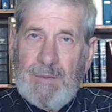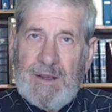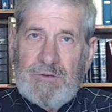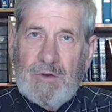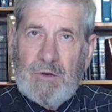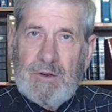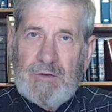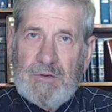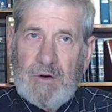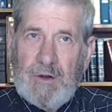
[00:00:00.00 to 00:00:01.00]
Basically,
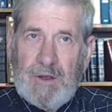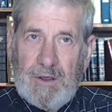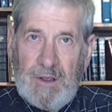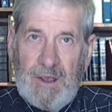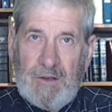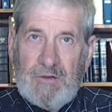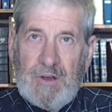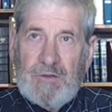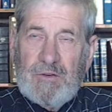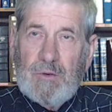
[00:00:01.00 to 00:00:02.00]
Assyria
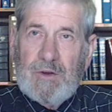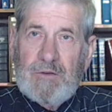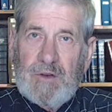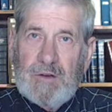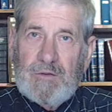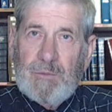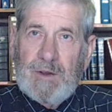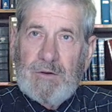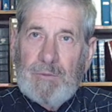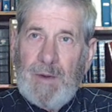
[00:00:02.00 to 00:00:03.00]
ceased to exist
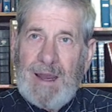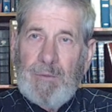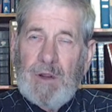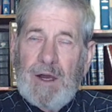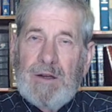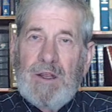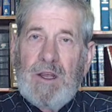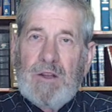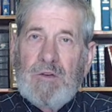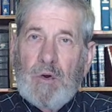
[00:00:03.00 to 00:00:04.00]
because Babylon
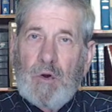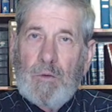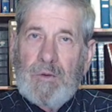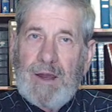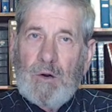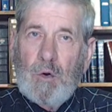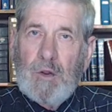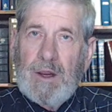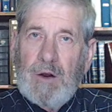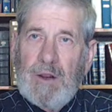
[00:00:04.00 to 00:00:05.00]
took over that
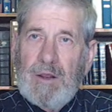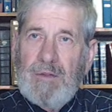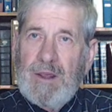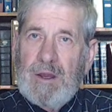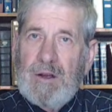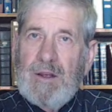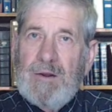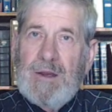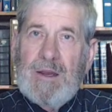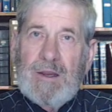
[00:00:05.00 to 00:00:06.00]
whole area. Then
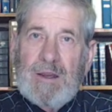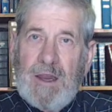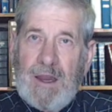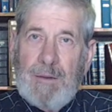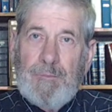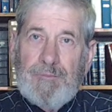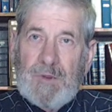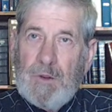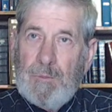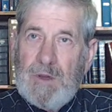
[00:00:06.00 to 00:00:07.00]
came
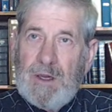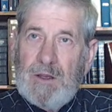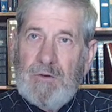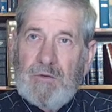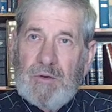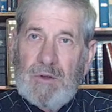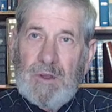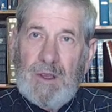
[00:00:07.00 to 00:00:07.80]
the Medes,